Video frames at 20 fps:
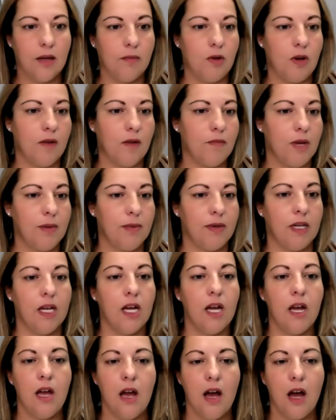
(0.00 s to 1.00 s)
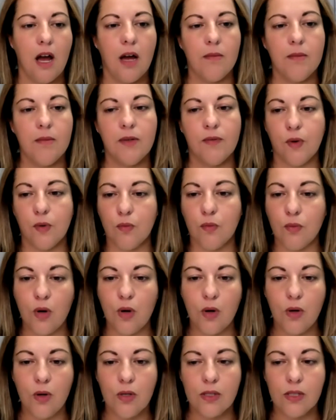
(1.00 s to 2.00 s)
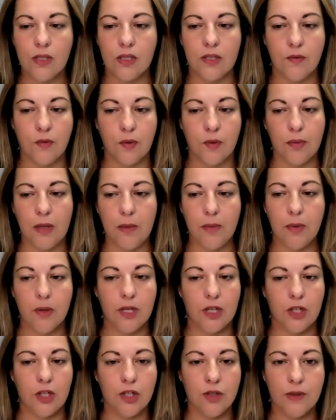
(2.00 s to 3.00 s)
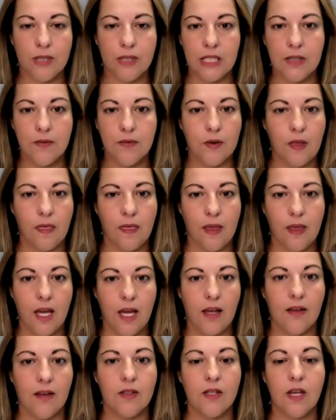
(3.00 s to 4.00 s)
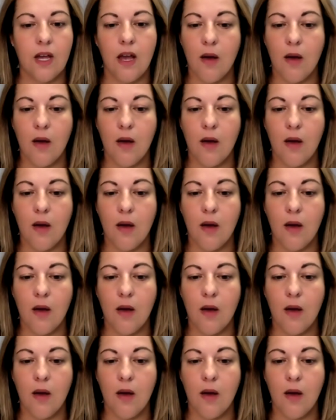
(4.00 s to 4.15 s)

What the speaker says: You have maybe different roles and different people that are doing different things.